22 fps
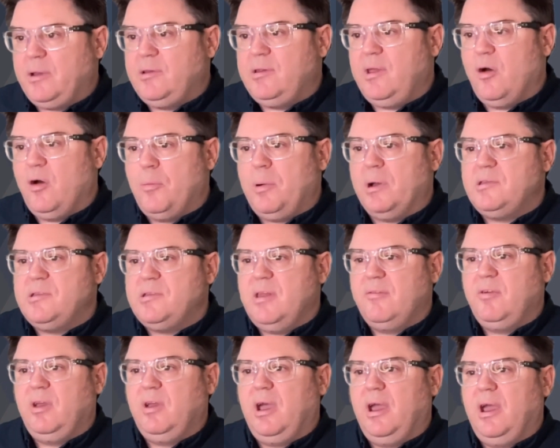to help us
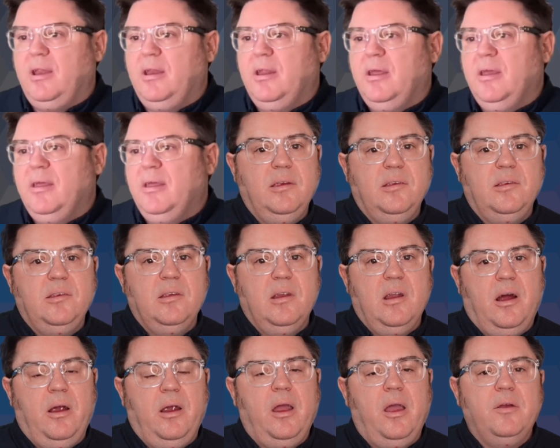navigate these
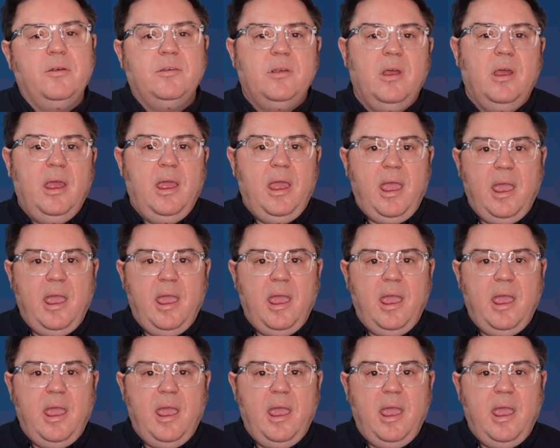scenarios.